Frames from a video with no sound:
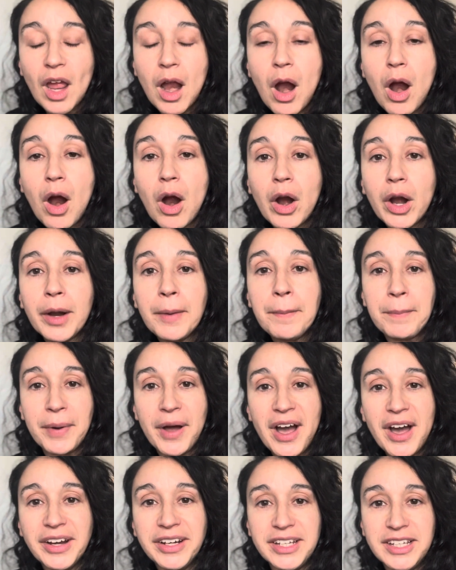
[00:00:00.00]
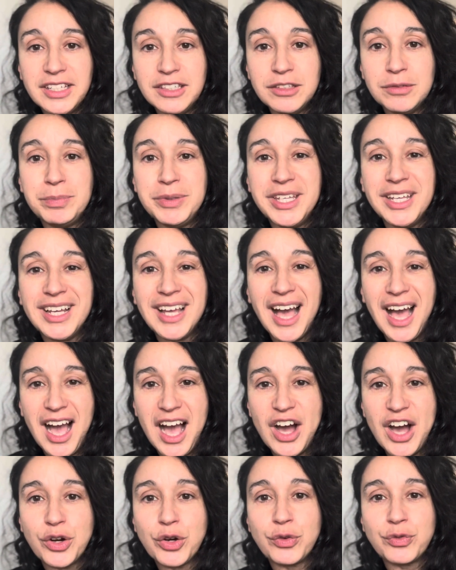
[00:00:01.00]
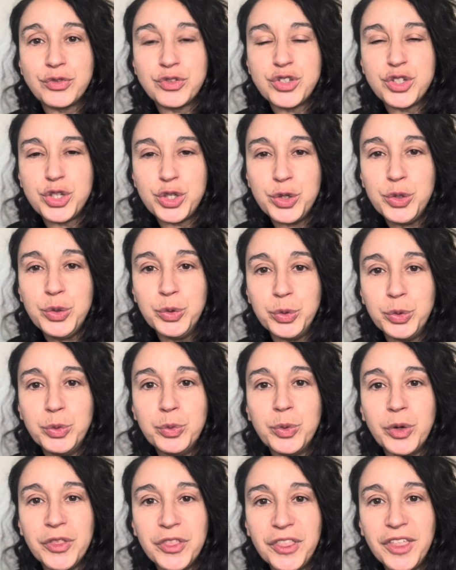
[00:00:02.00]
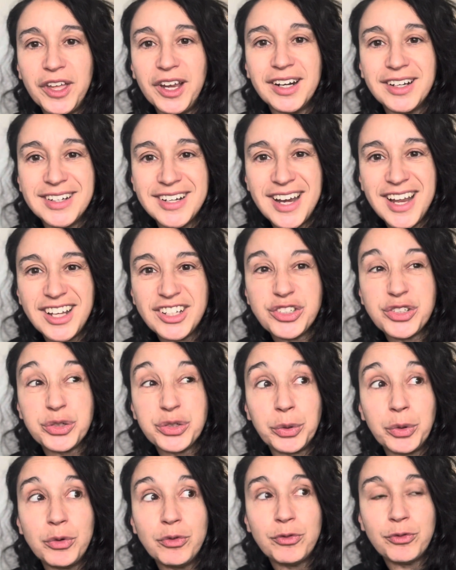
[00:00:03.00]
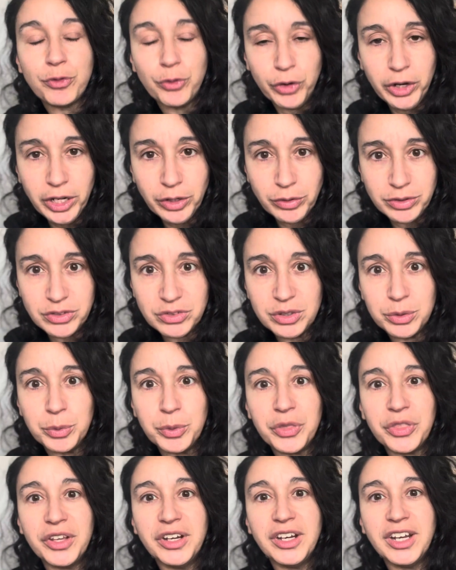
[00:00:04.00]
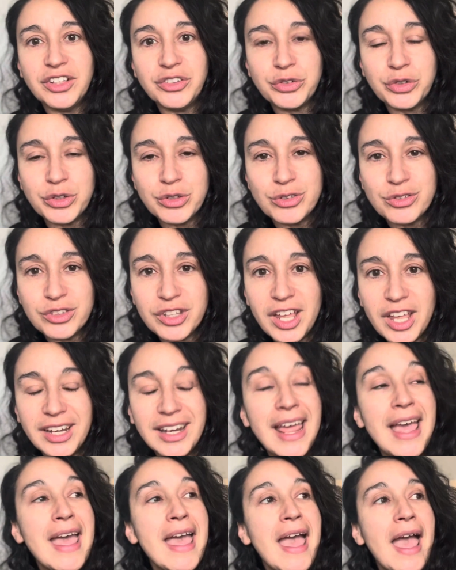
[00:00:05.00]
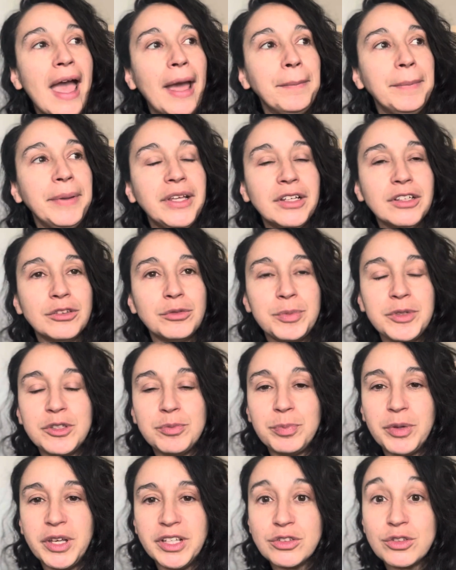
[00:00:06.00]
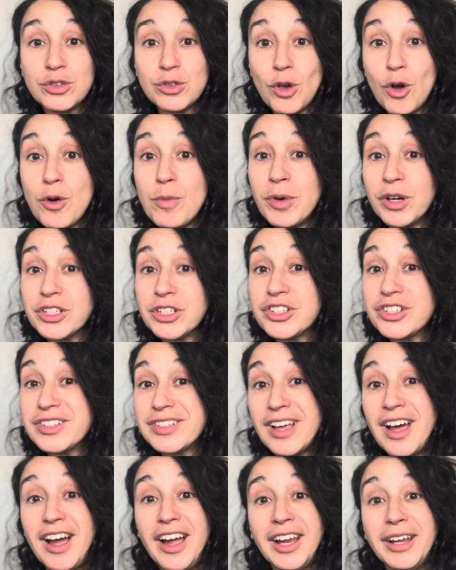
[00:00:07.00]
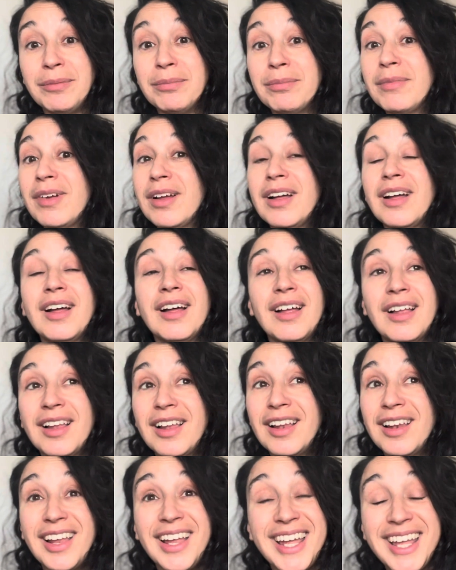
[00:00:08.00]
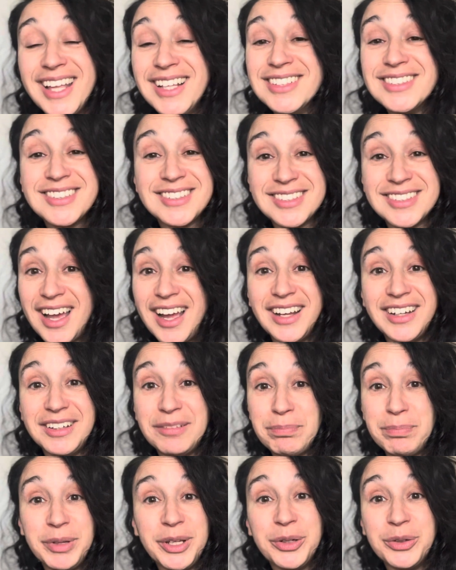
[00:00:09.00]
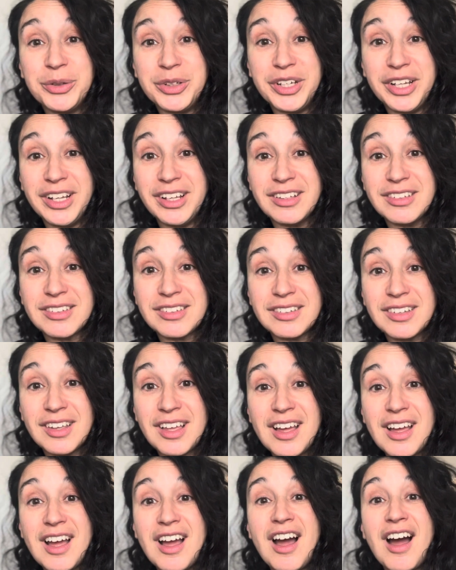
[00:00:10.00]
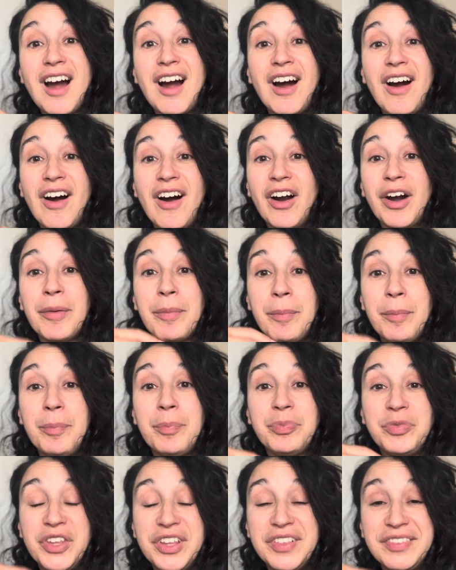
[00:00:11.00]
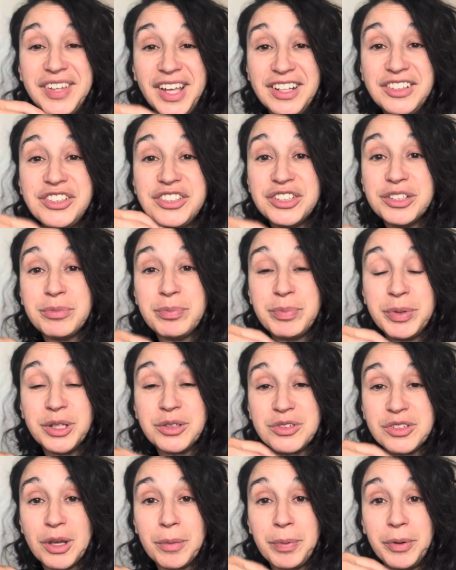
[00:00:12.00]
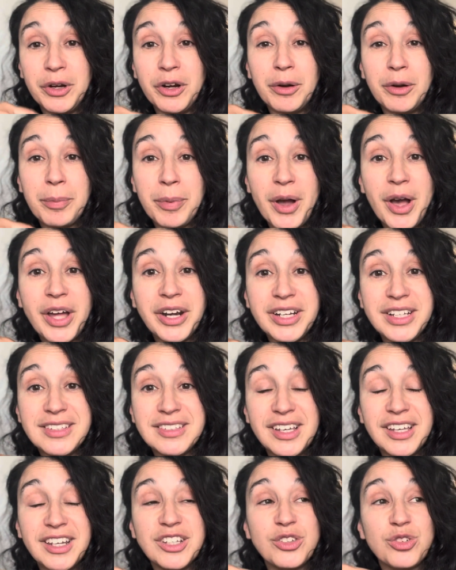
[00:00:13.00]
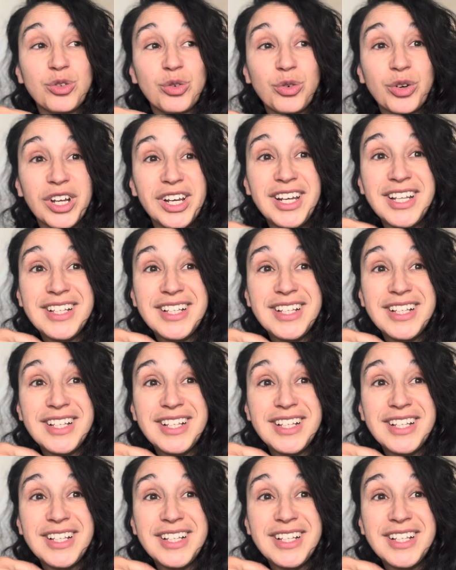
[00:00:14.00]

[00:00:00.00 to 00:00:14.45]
our bodies being out of tune with their natural frequency, with their natural state. And because we spend so much time inside buildings, the tension builds up in our bodies, and it's really